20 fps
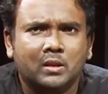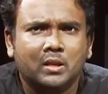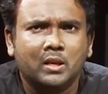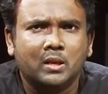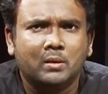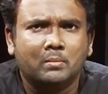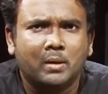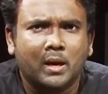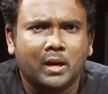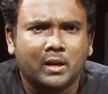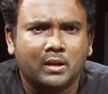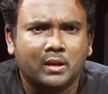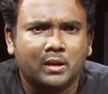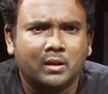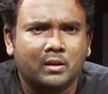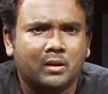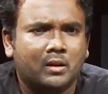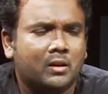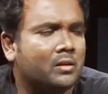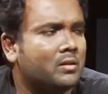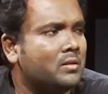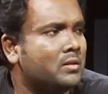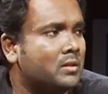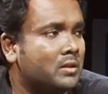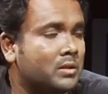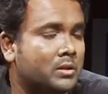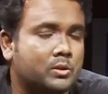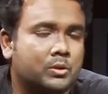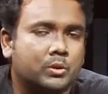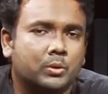kill bacteria. Yeah.
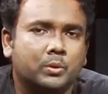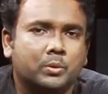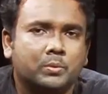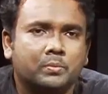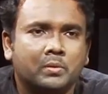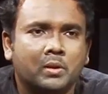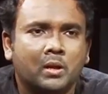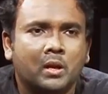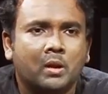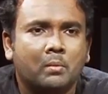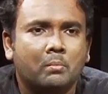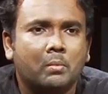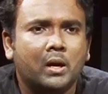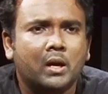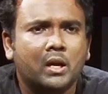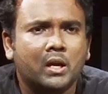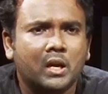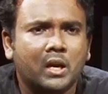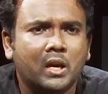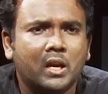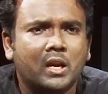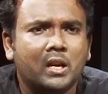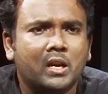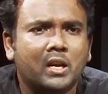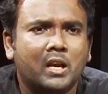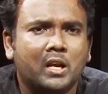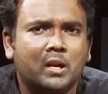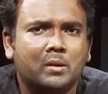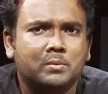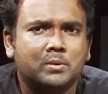So, but again, it
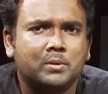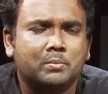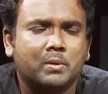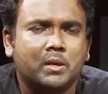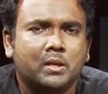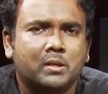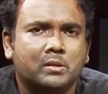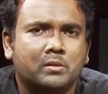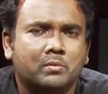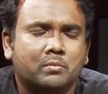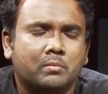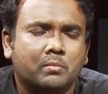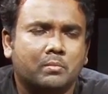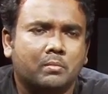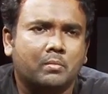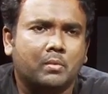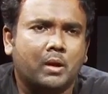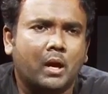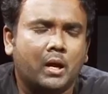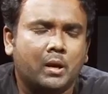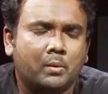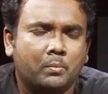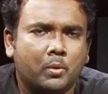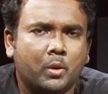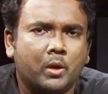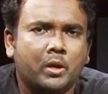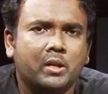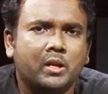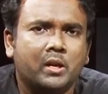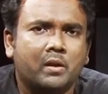helps because at a
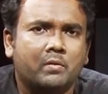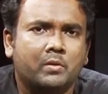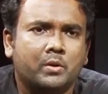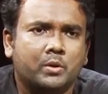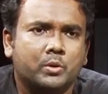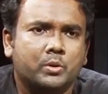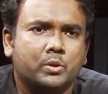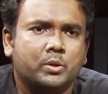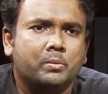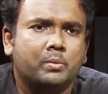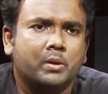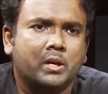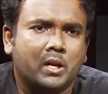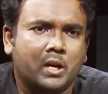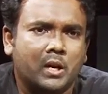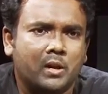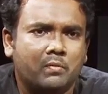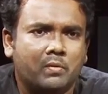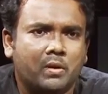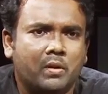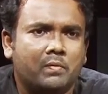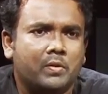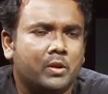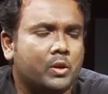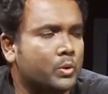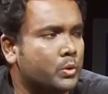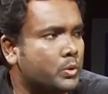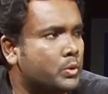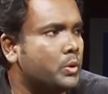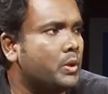point there used to be a time where we
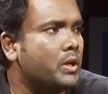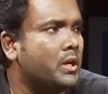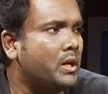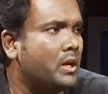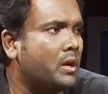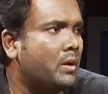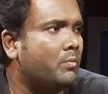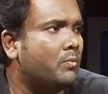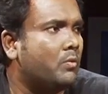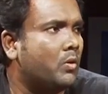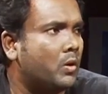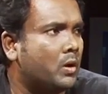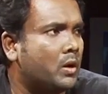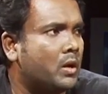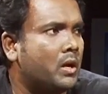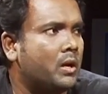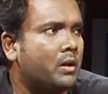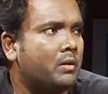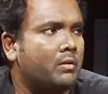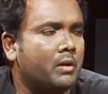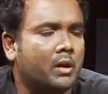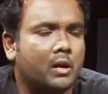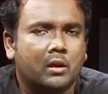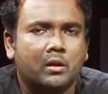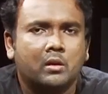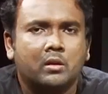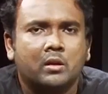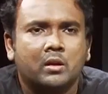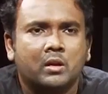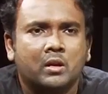used to heat up water and
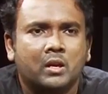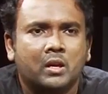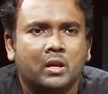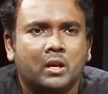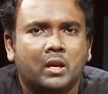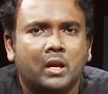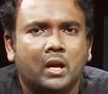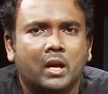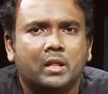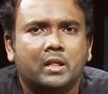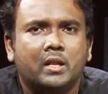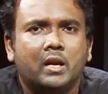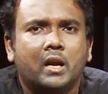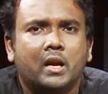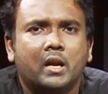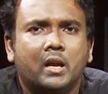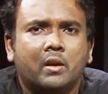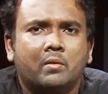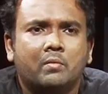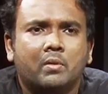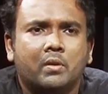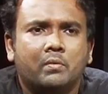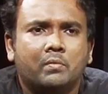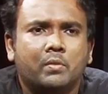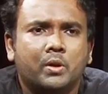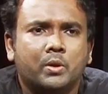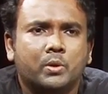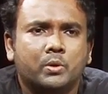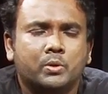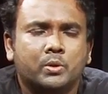drink. At that time, what
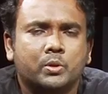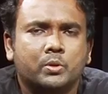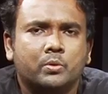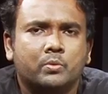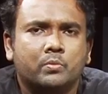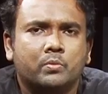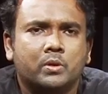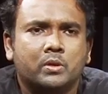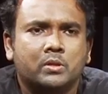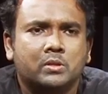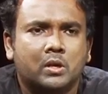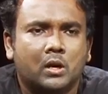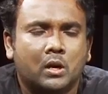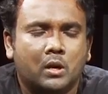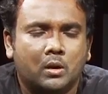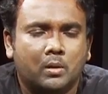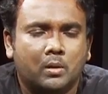we used to do was